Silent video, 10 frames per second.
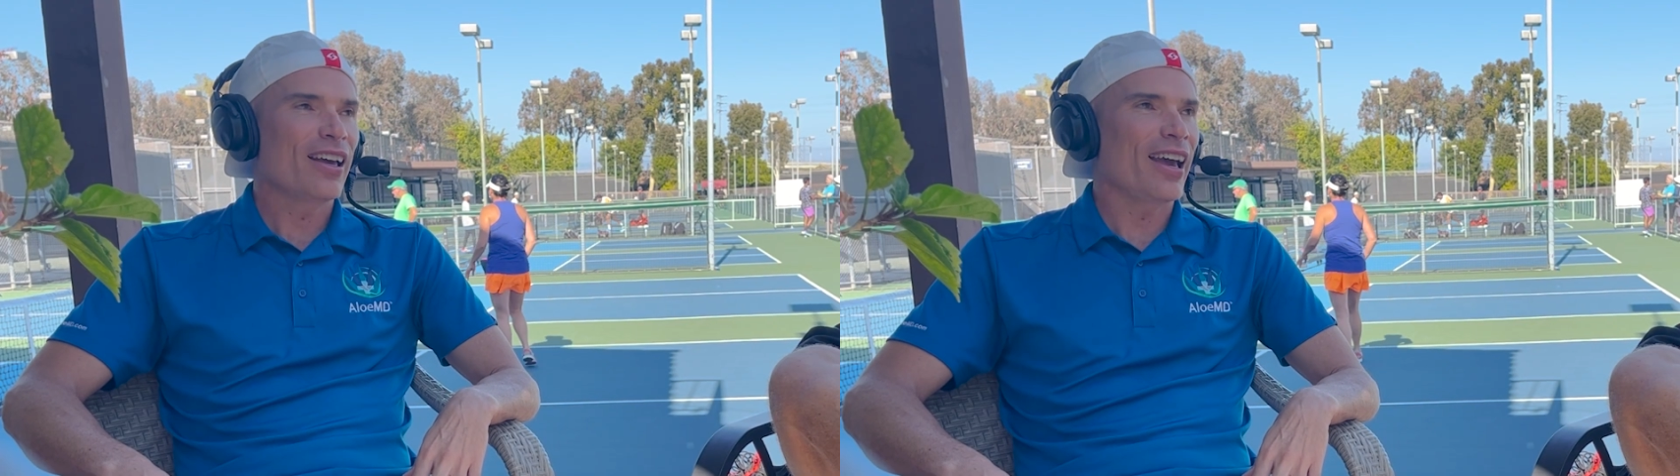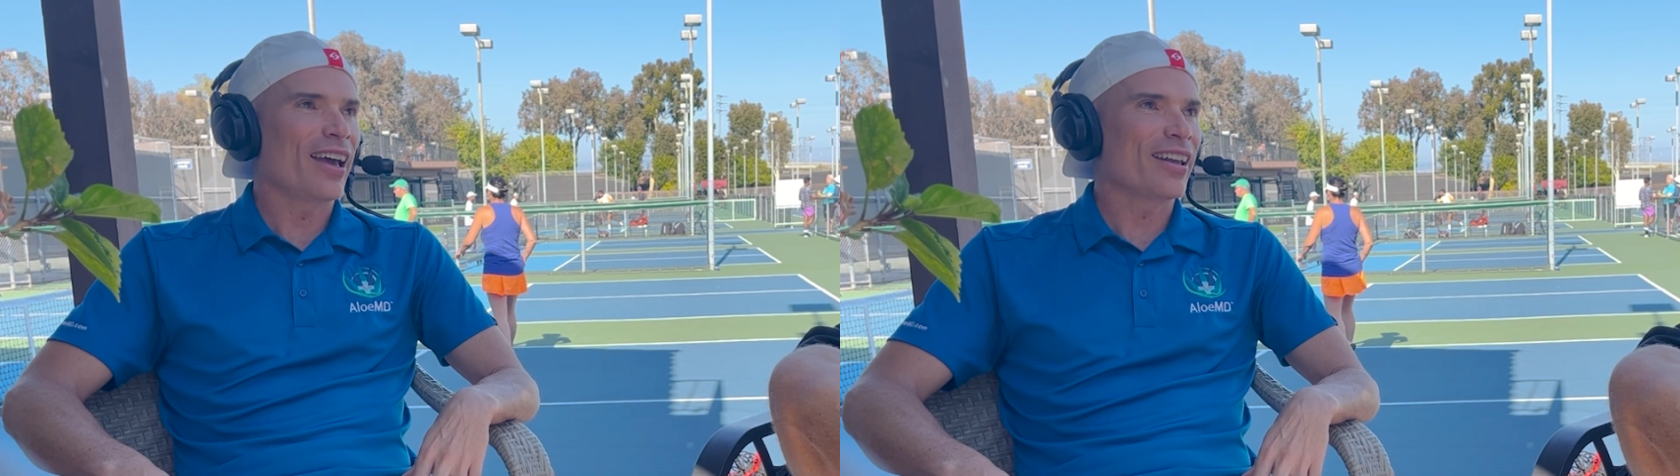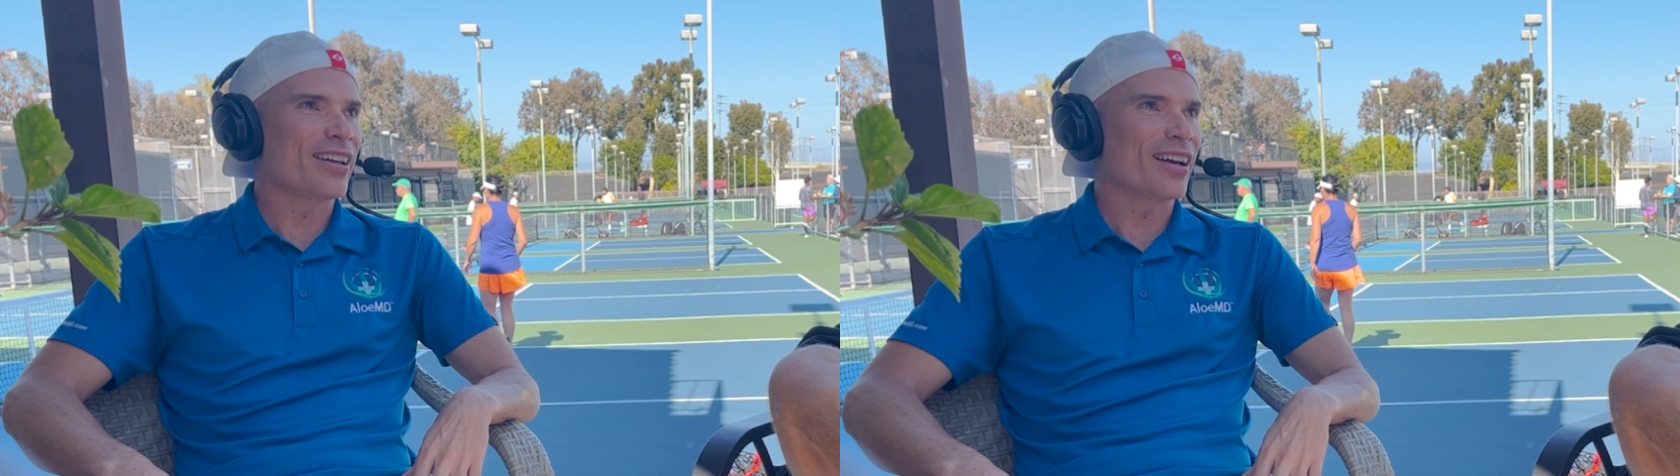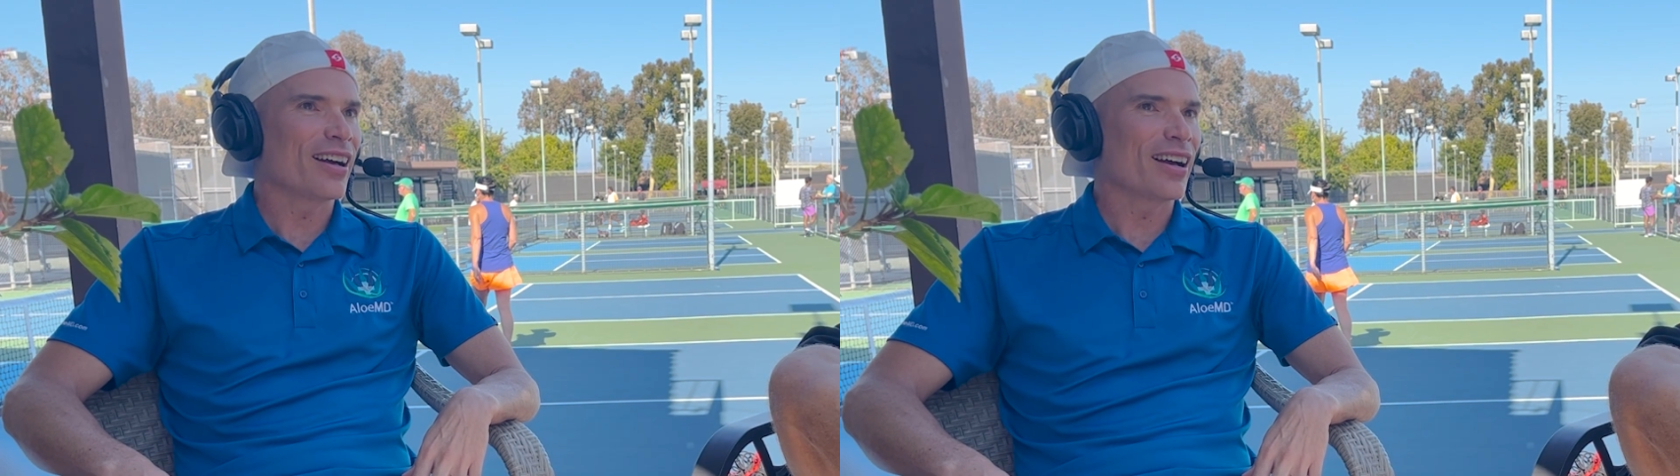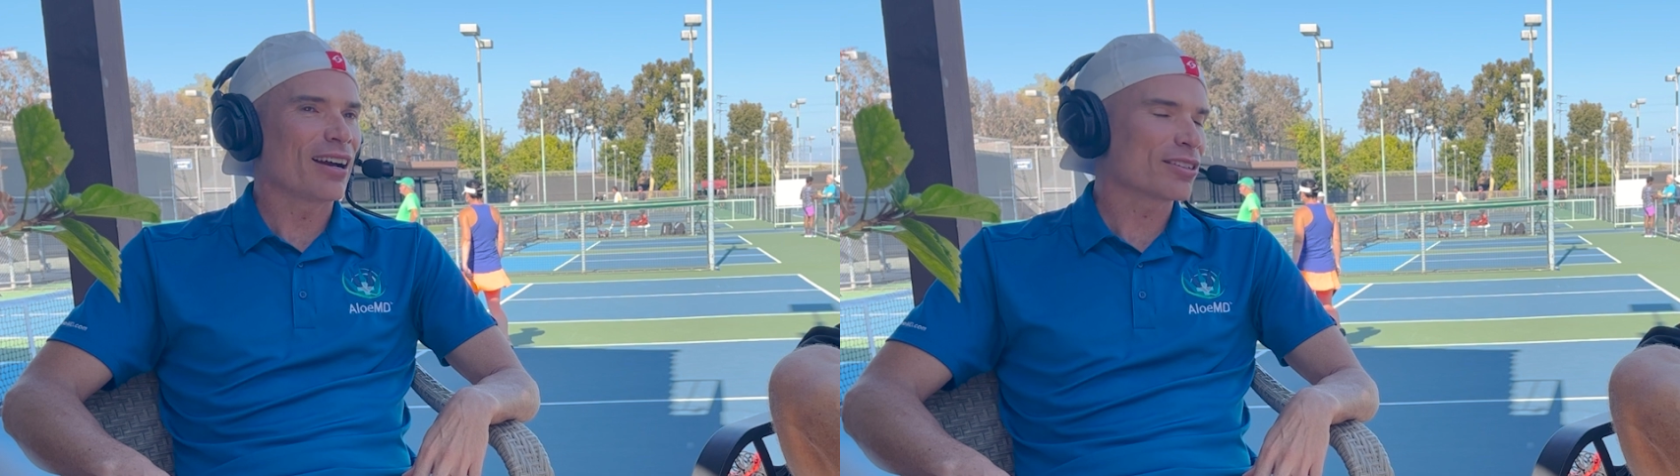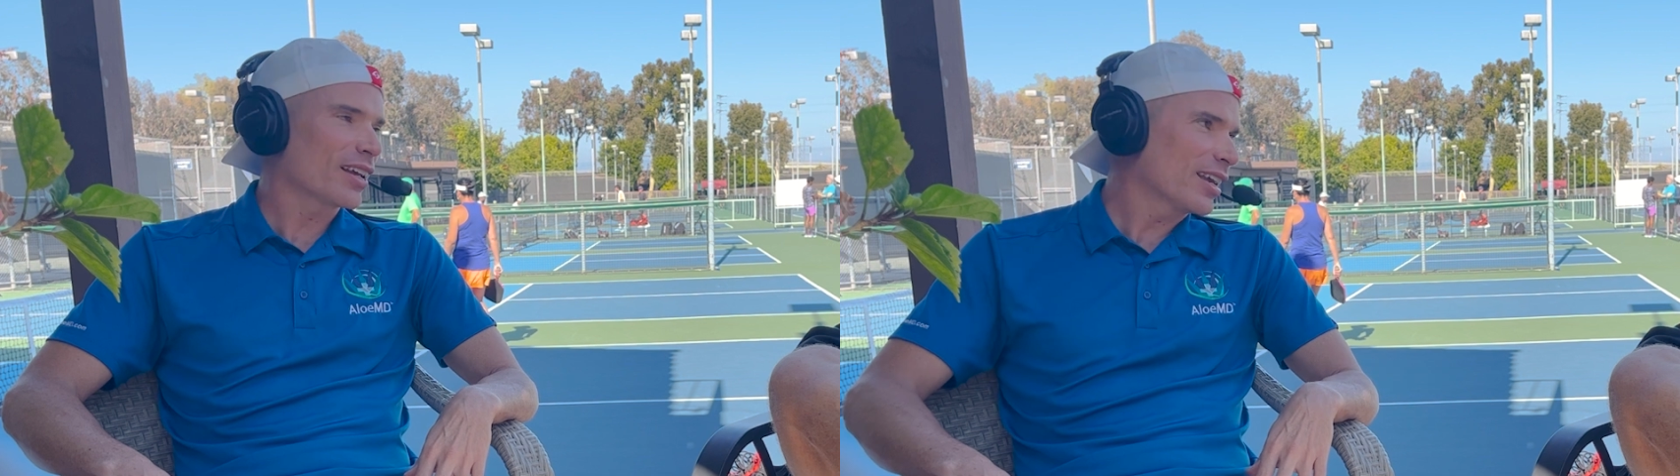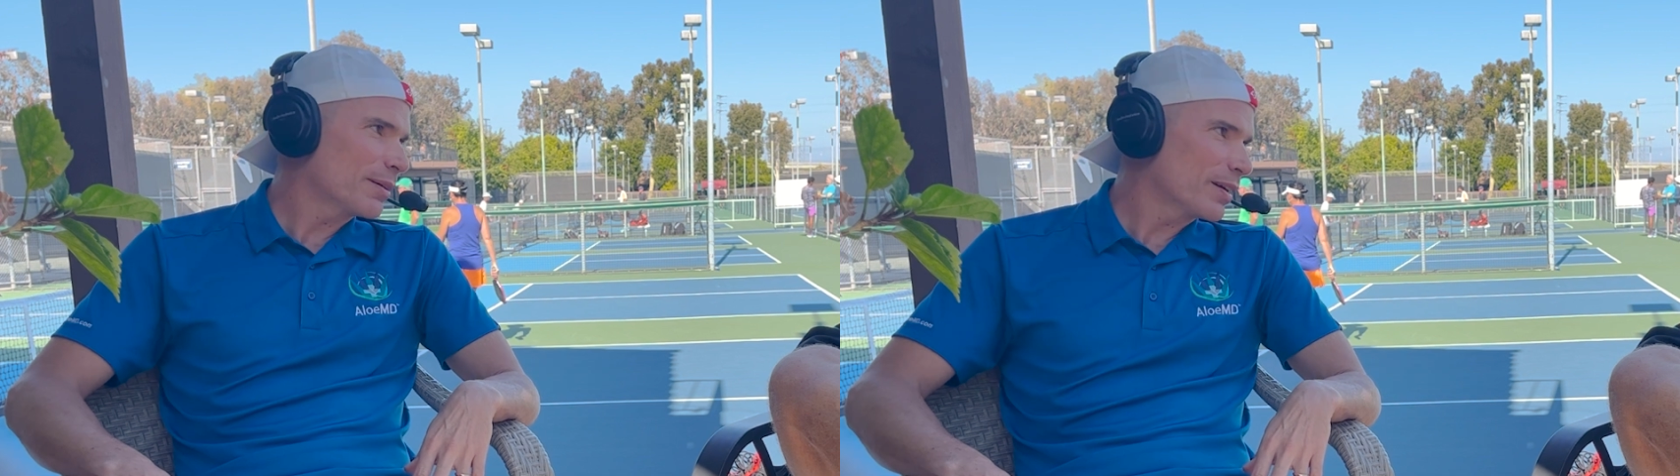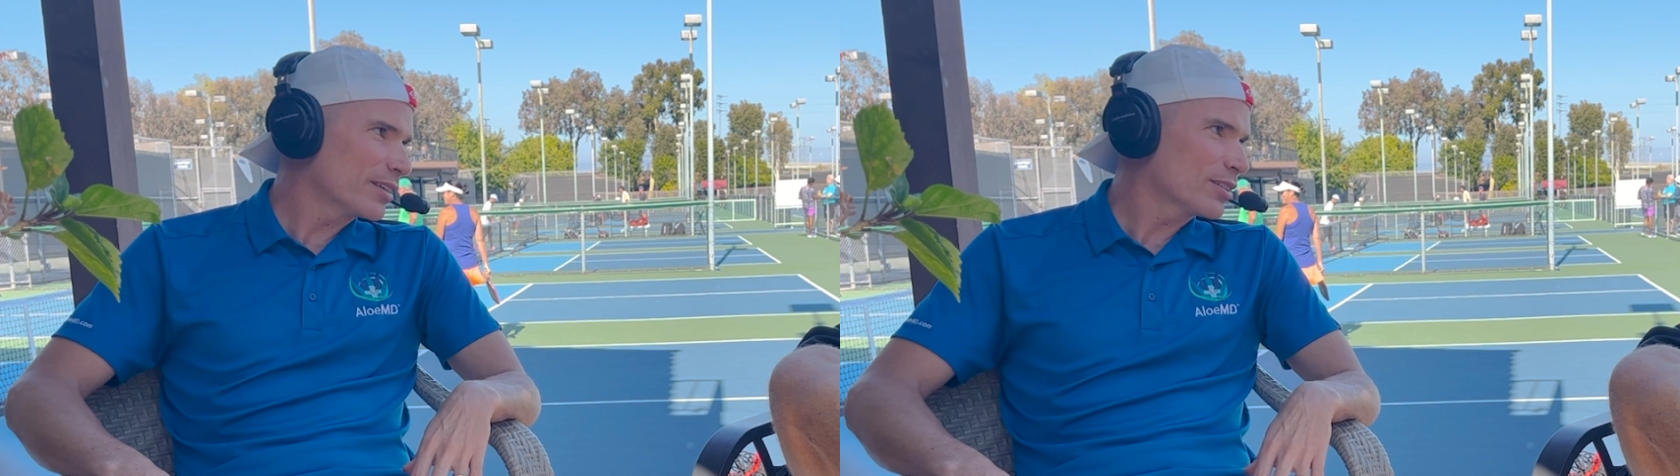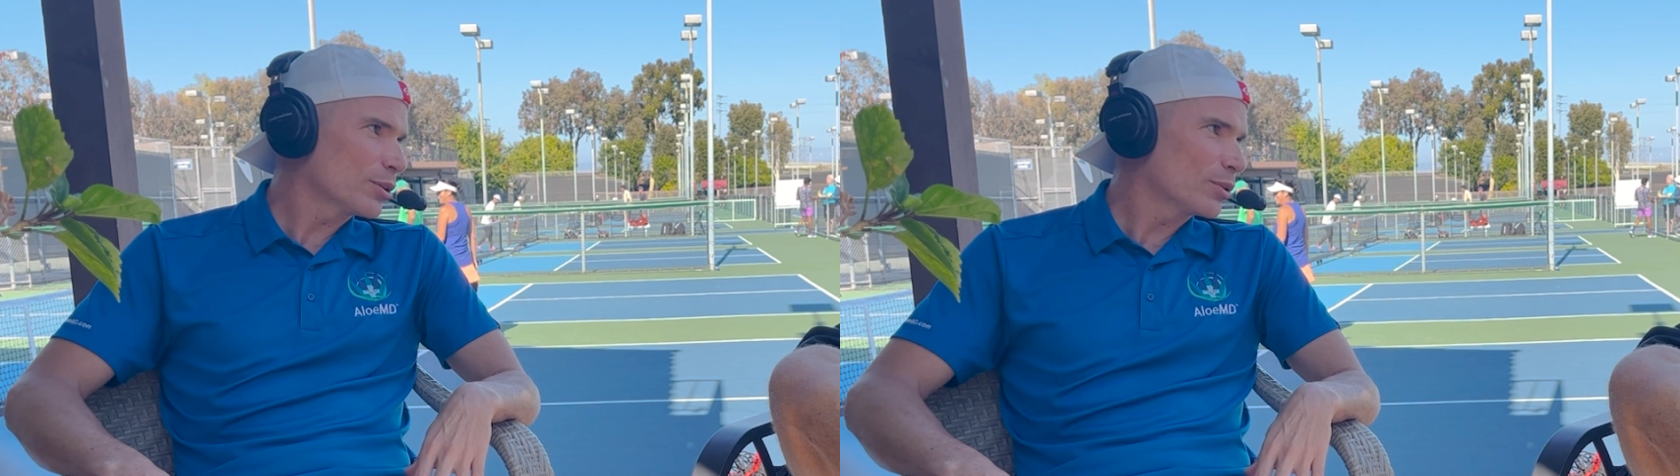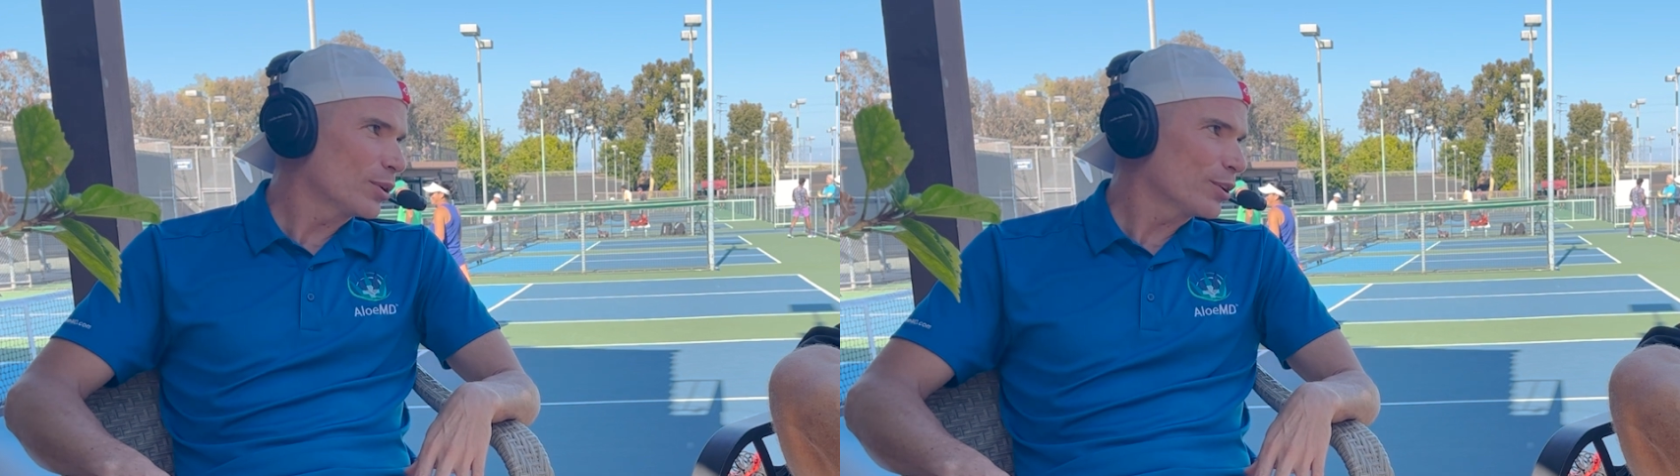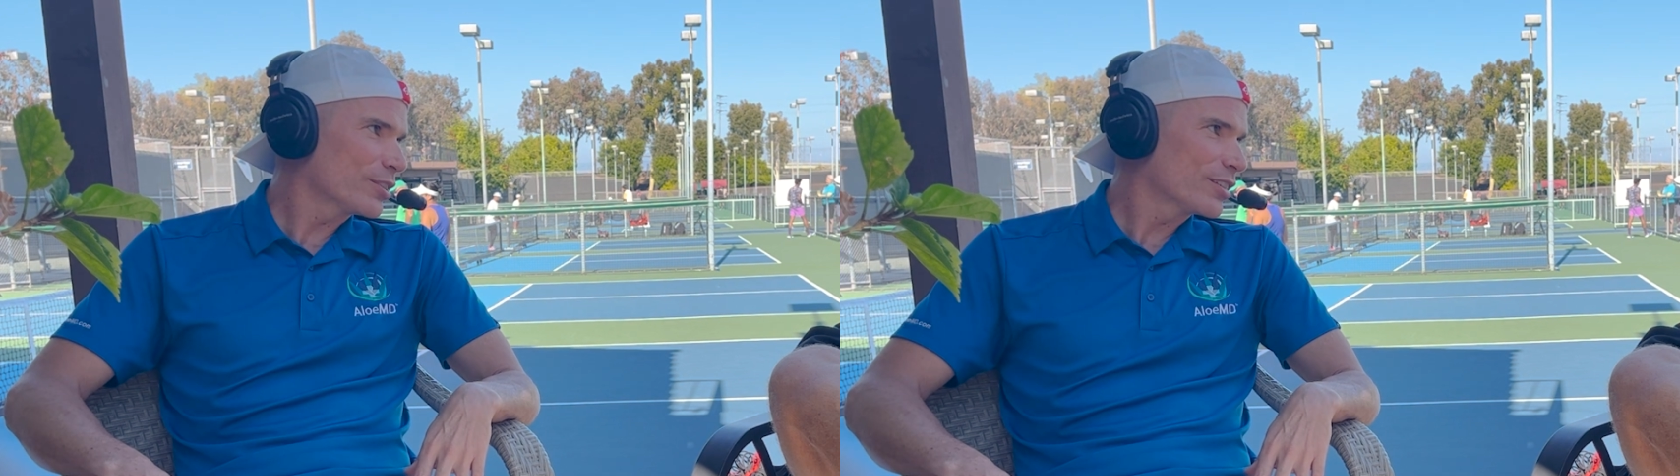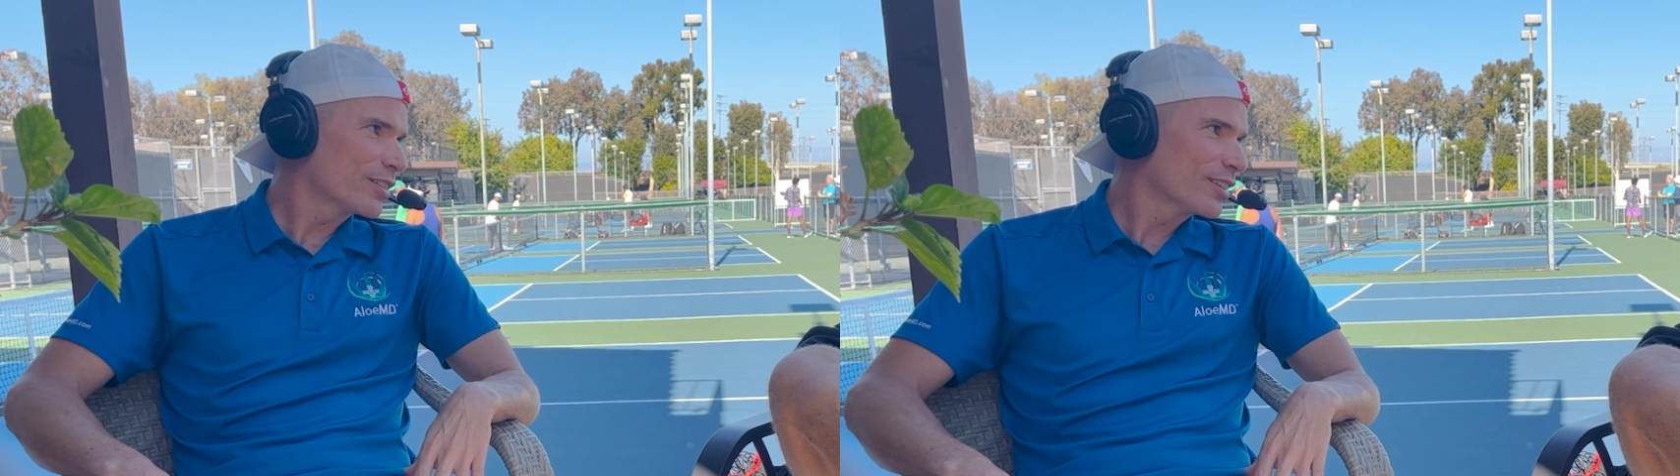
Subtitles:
and I was like, "Am I too old?